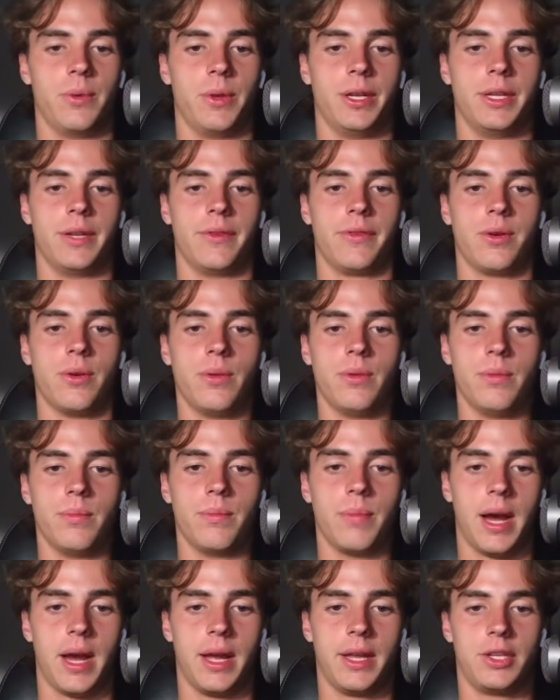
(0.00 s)
really difficult.
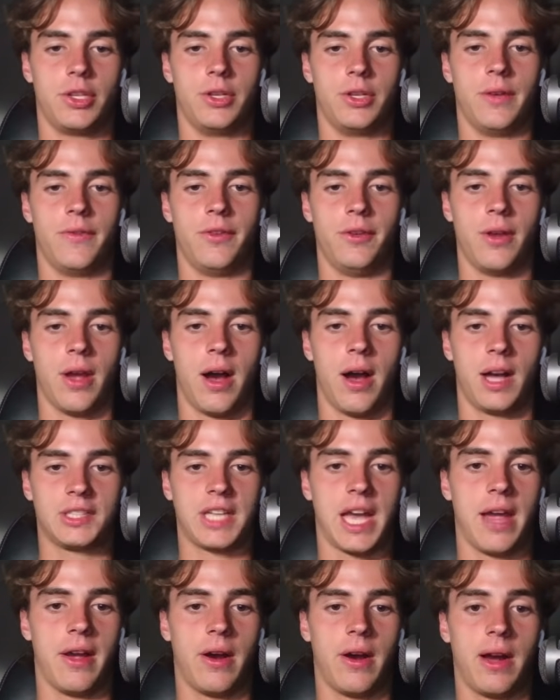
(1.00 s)
But if you
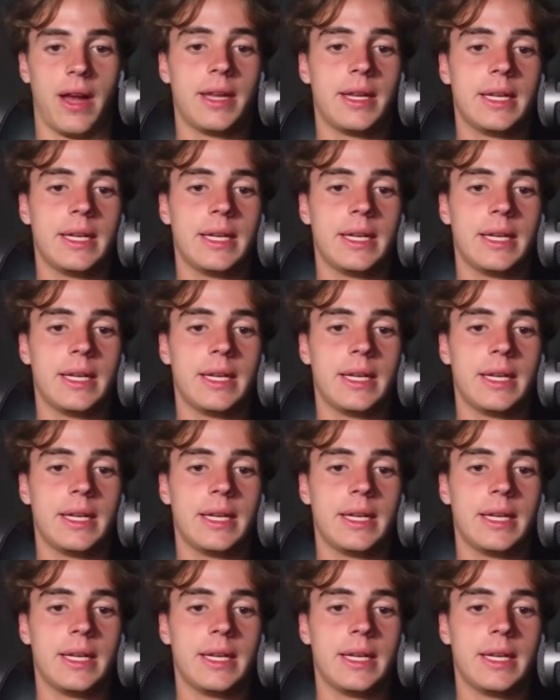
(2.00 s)
ask AI,